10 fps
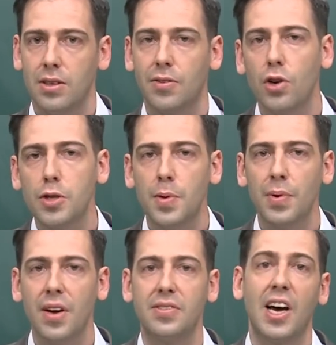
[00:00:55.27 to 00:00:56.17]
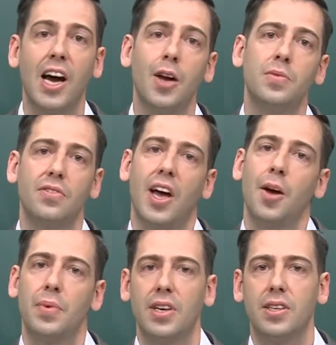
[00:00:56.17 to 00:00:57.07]
Of course, people have times of
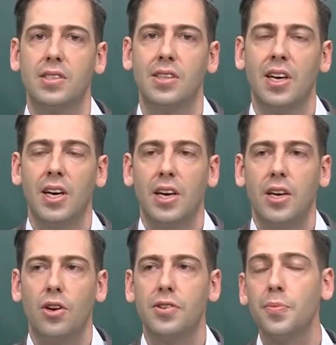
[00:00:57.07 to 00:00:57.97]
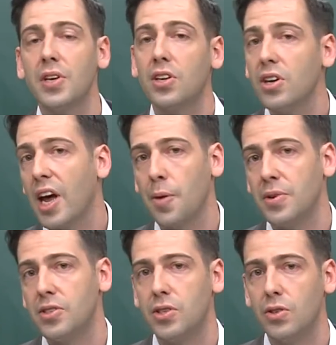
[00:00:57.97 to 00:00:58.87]
happiness. You know, if something good
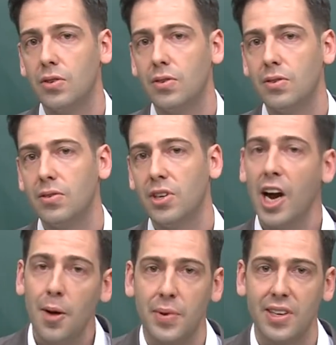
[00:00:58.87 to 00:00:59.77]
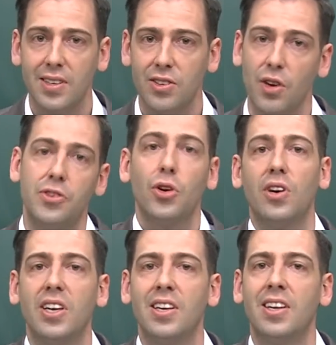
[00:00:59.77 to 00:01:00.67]
happens to you, you're happy. You have joy.